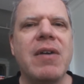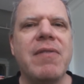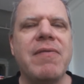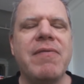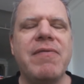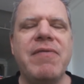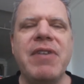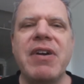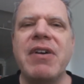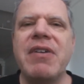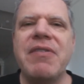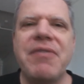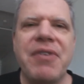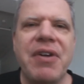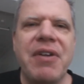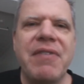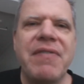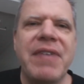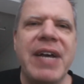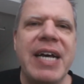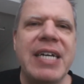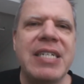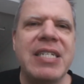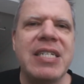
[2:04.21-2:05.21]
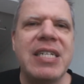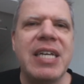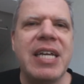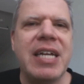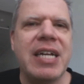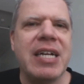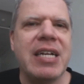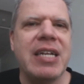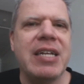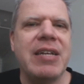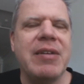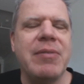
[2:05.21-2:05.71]
very, very
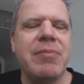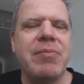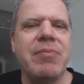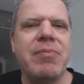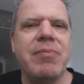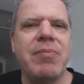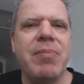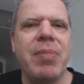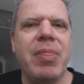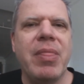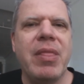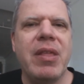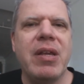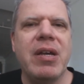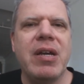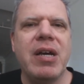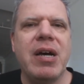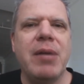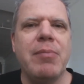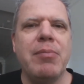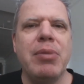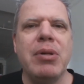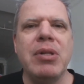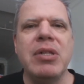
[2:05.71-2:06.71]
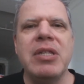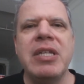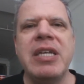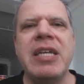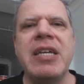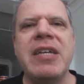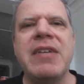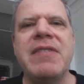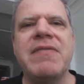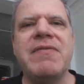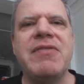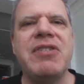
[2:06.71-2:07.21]
fascinatingly,
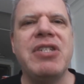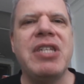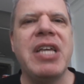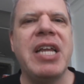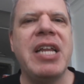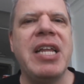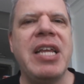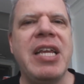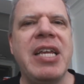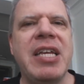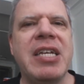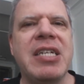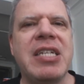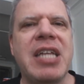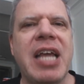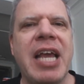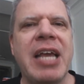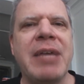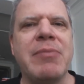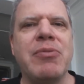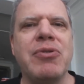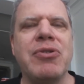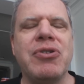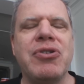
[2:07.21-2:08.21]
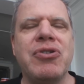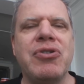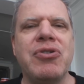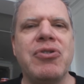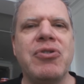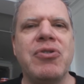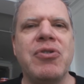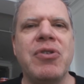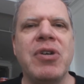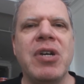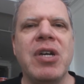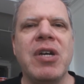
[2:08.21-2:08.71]
believes that he is able
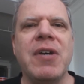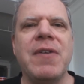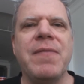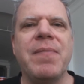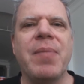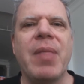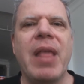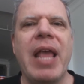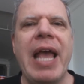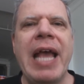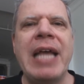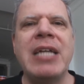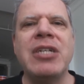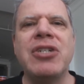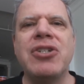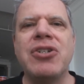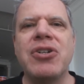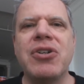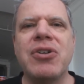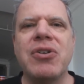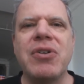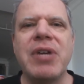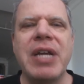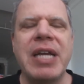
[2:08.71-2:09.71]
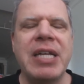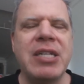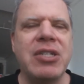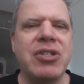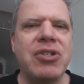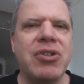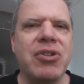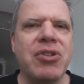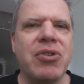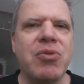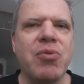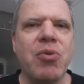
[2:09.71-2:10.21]
to enter
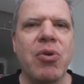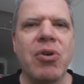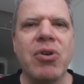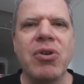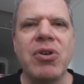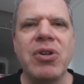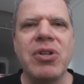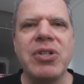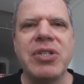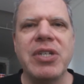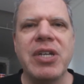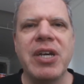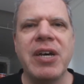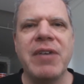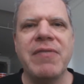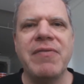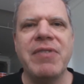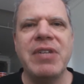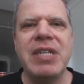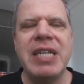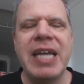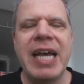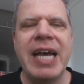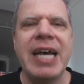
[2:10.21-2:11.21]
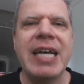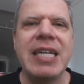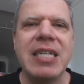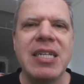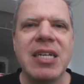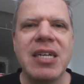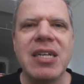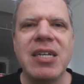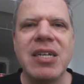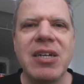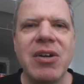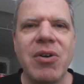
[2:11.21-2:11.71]
into the world of the
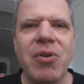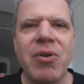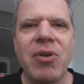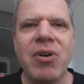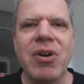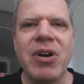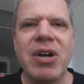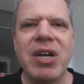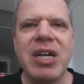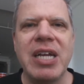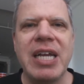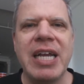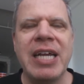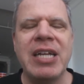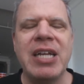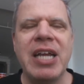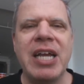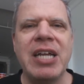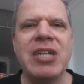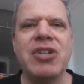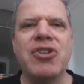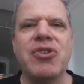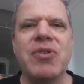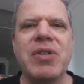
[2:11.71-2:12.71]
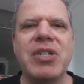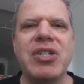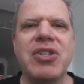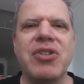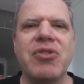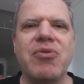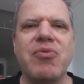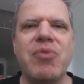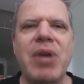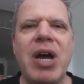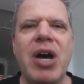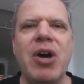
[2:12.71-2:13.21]
dead, or enter into
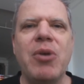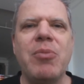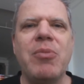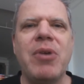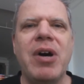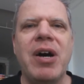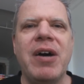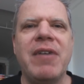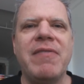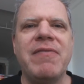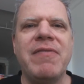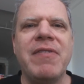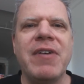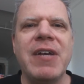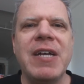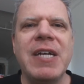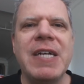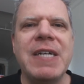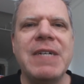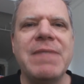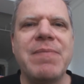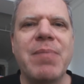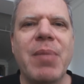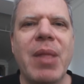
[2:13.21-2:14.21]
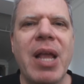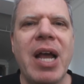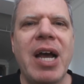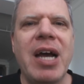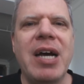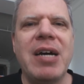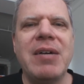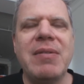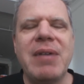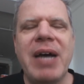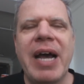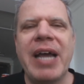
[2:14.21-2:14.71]
the realm of,
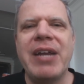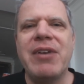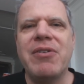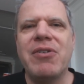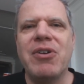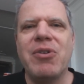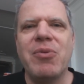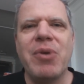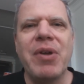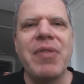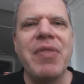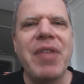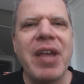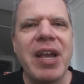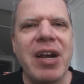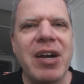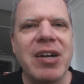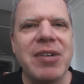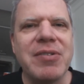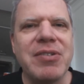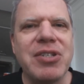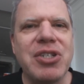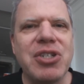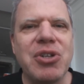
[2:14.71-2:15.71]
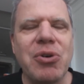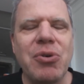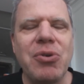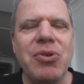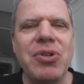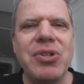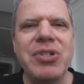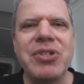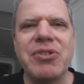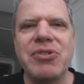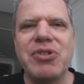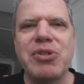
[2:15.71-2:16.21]
I don't know what they are,
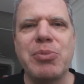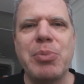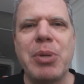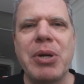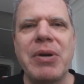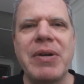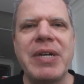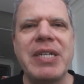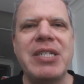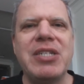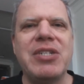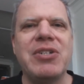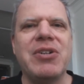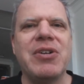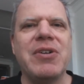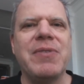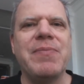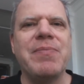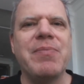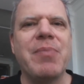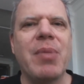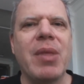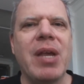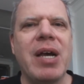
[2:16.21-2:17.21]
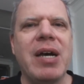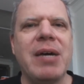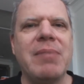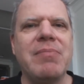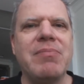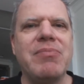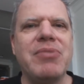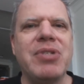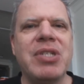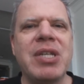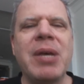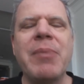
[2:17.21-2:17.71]
souls or spirits or
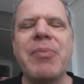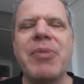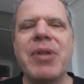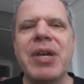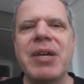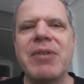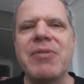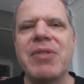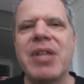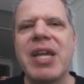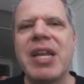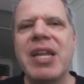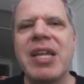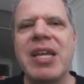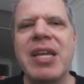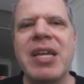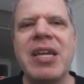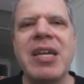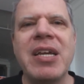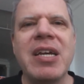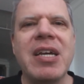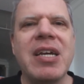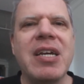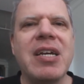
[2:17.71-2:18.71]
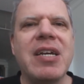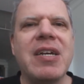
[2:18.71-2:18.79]
something that he